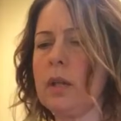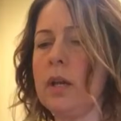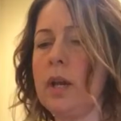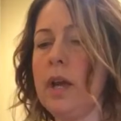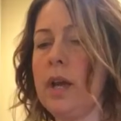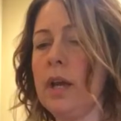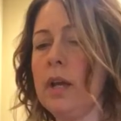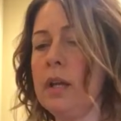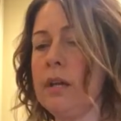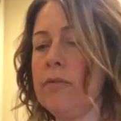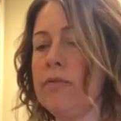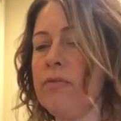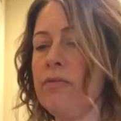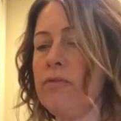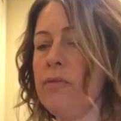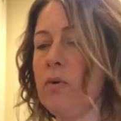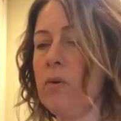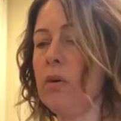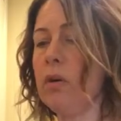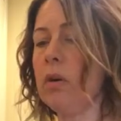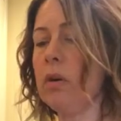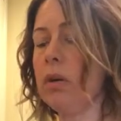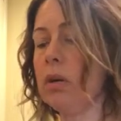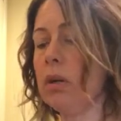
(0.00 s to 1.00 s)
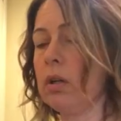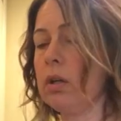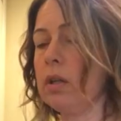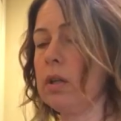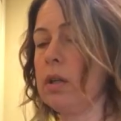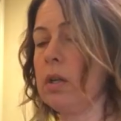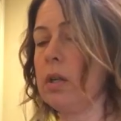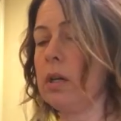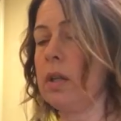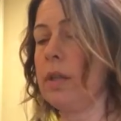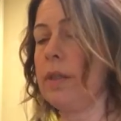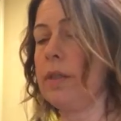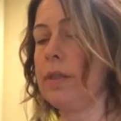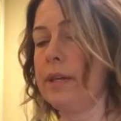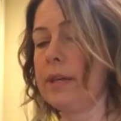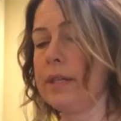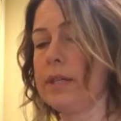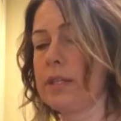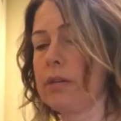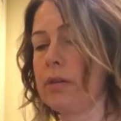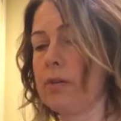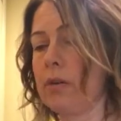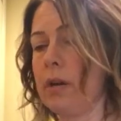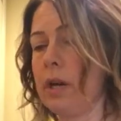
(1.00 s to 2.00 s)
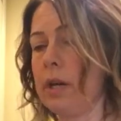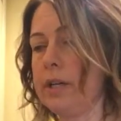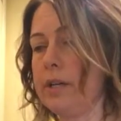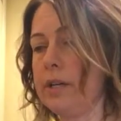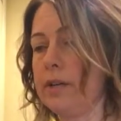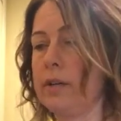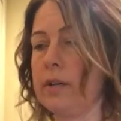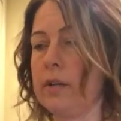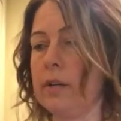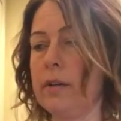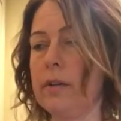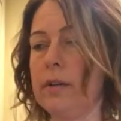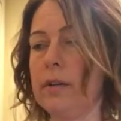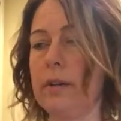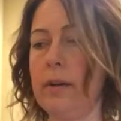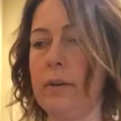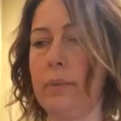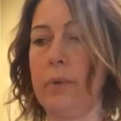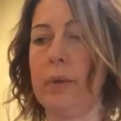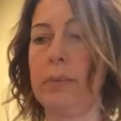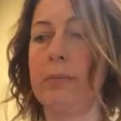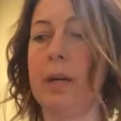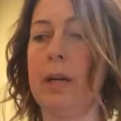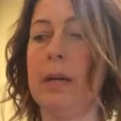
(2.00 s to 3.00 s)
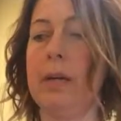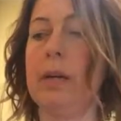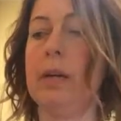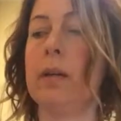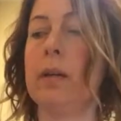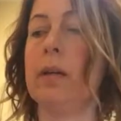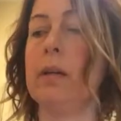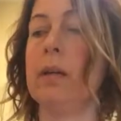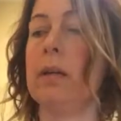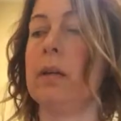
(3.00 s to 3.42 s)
And for this grinder with my